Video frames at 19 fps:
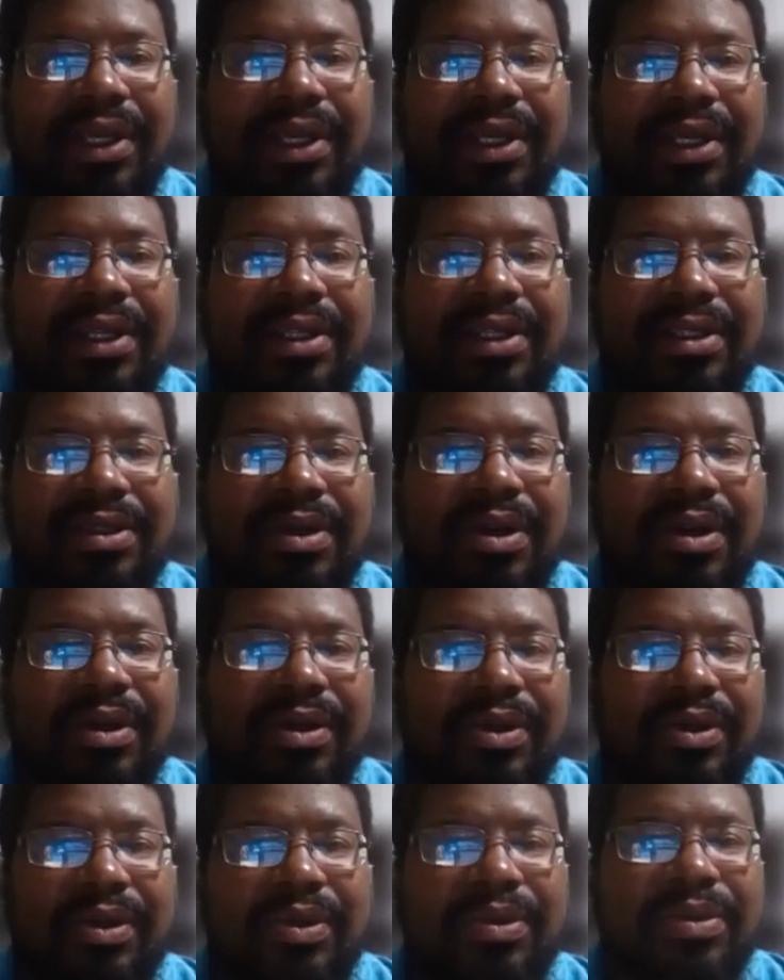And in his
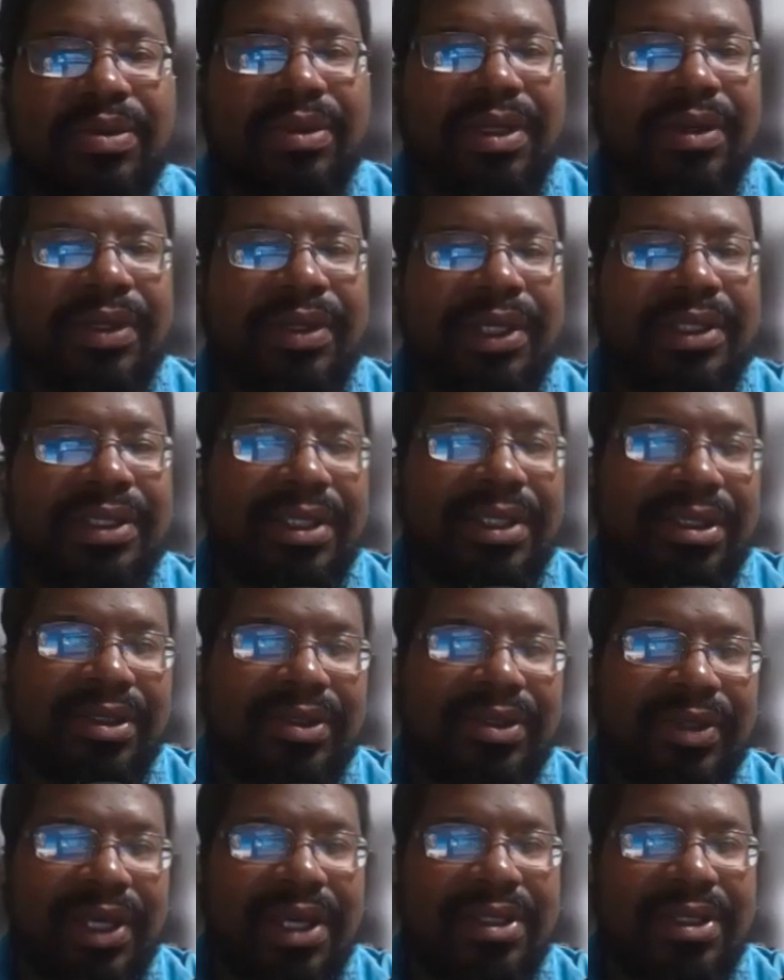article, known as
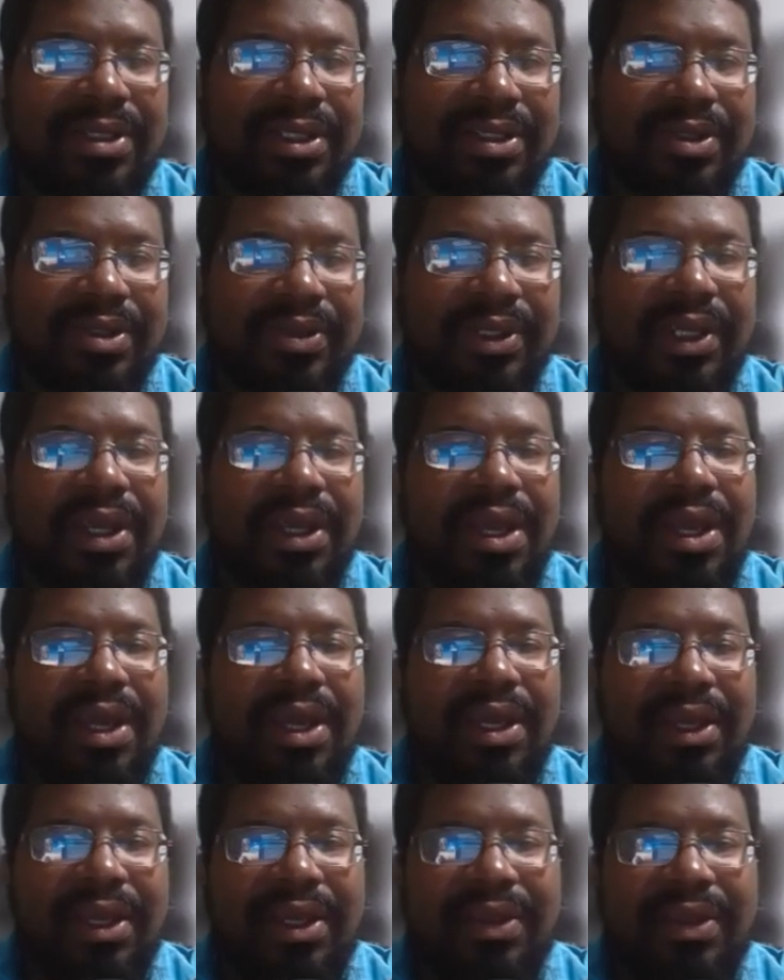History,
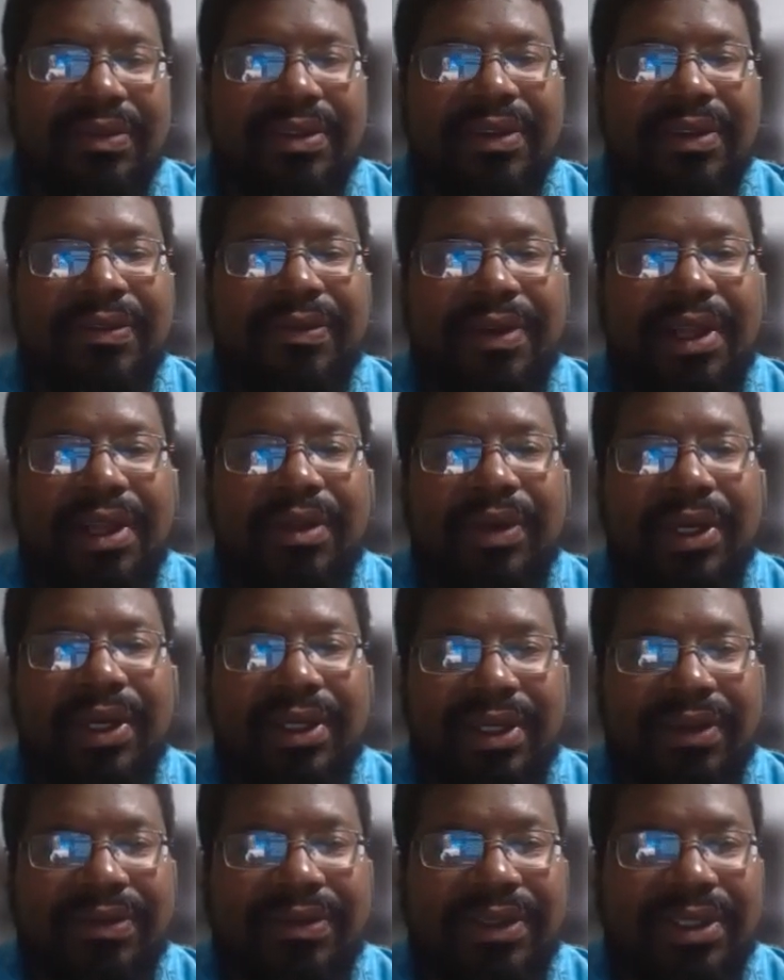he gives the
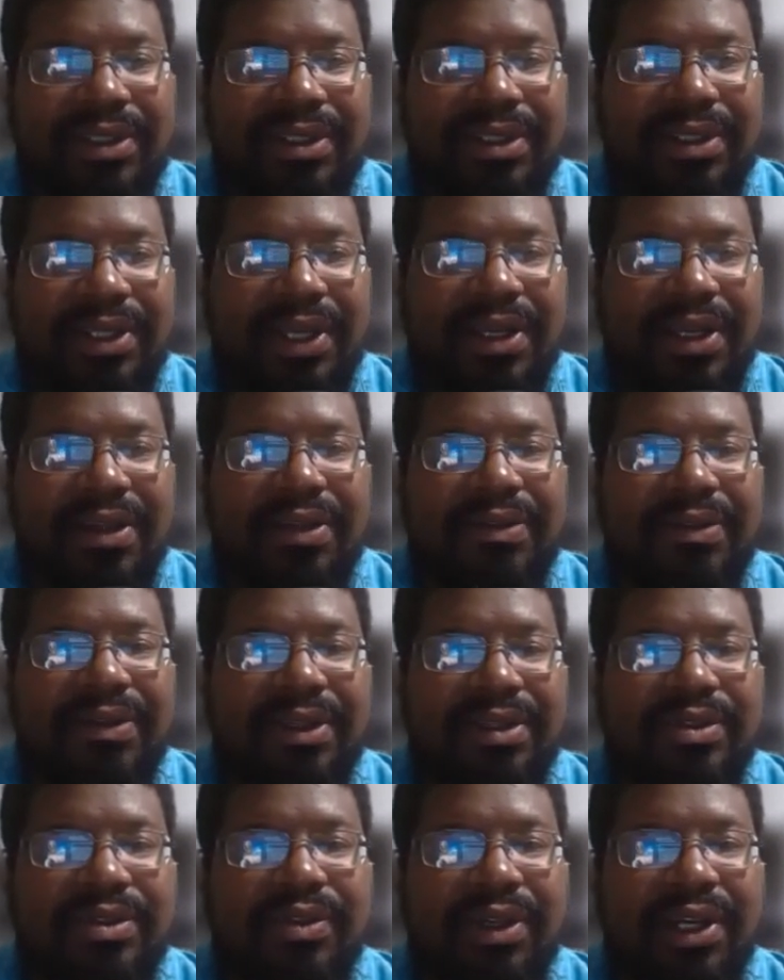following definition of
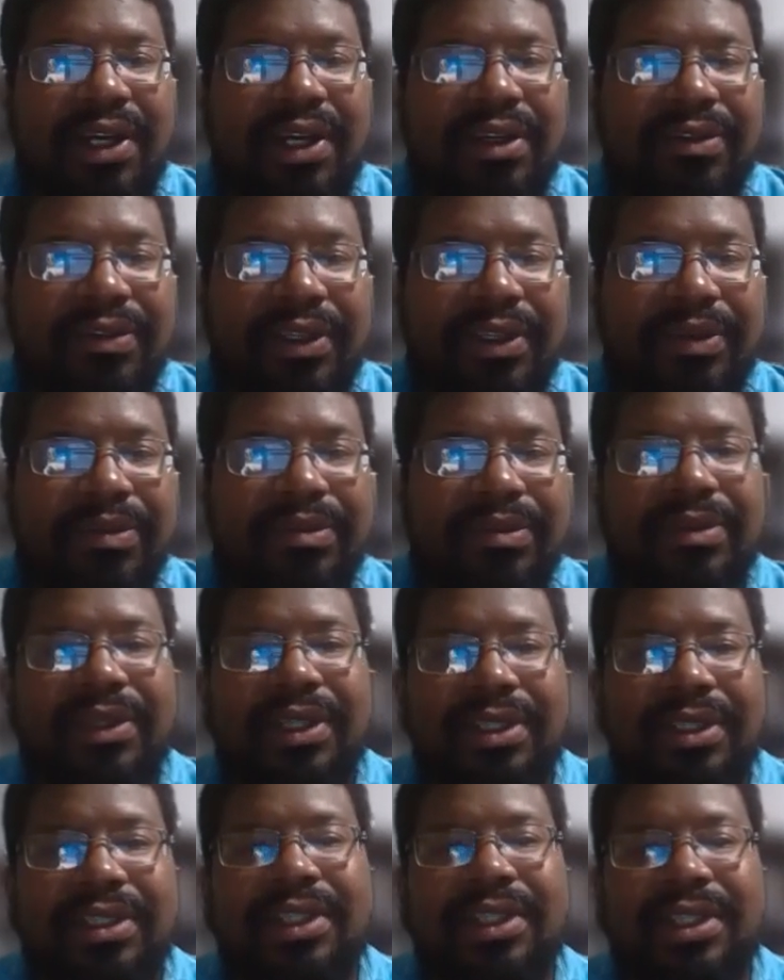historiography.
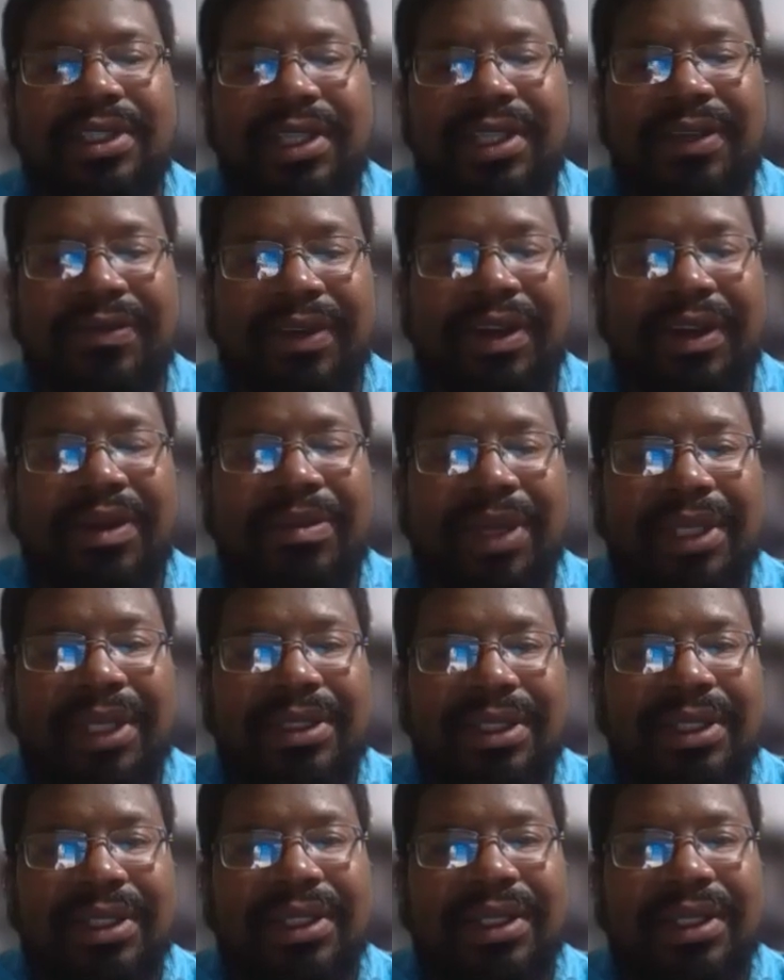He's just going to say very
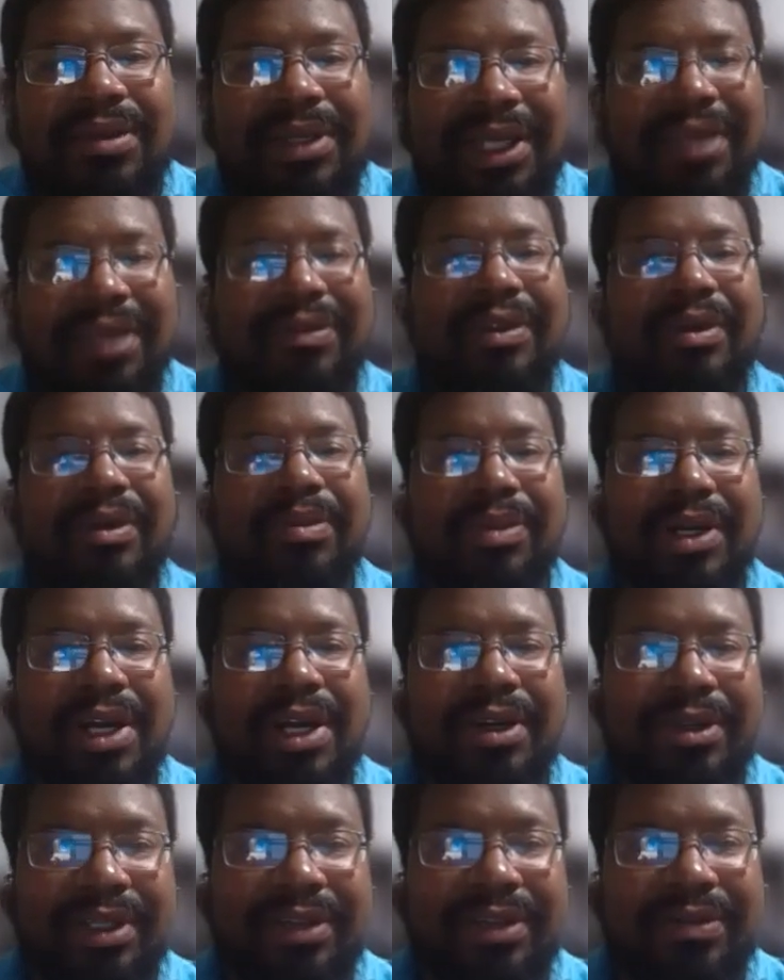basically, and I'm going to give you a
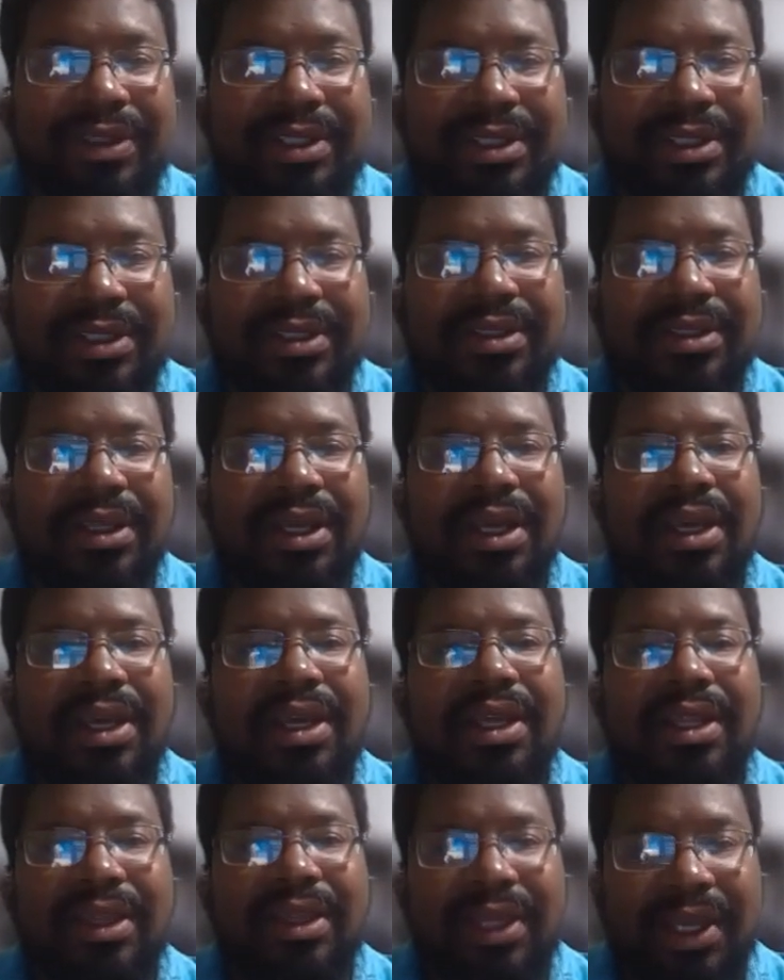broader definition
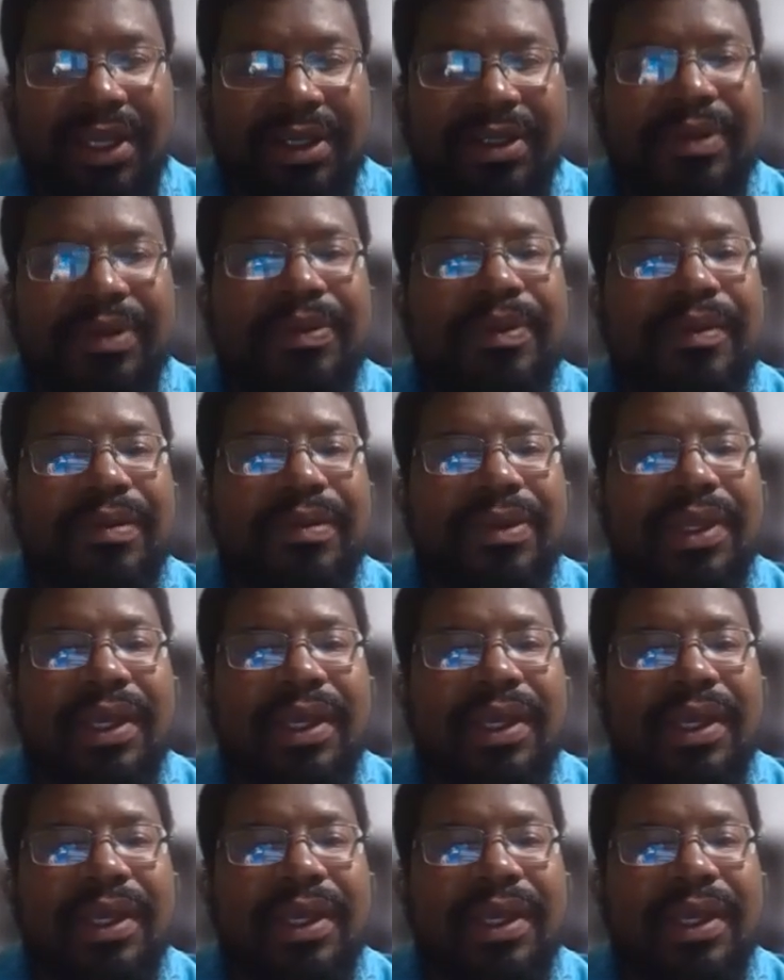later.